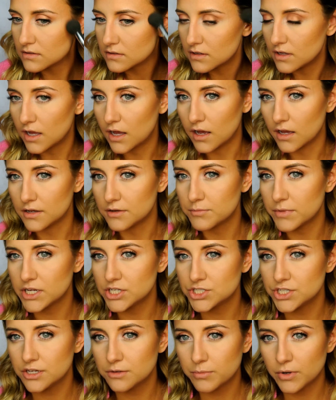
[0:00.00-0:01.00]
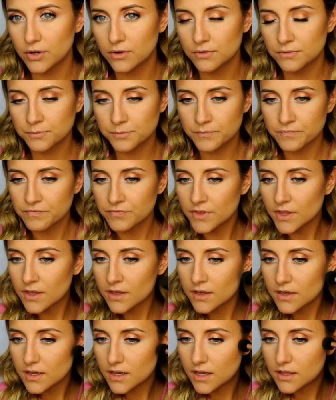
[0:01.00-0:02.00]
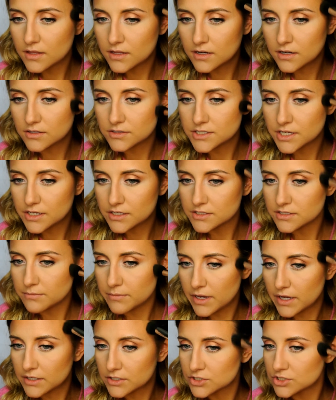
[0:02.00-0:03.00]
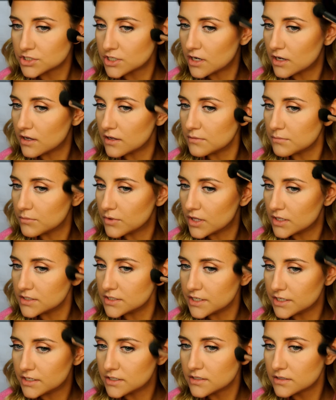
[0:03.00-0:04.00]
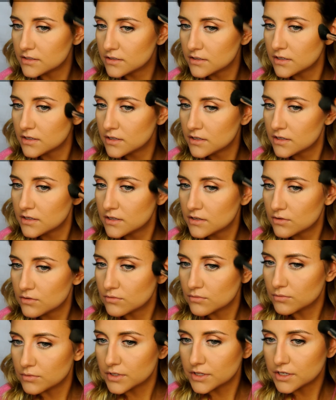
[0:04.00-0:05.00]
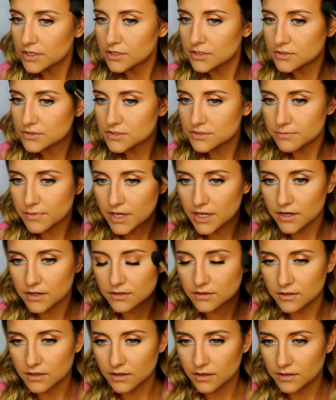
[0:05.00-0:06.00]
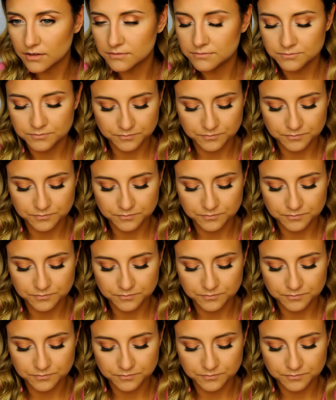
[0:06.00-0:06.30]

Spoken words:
on my cheekbone, and then I'll take some extra and blend it really close to my hairline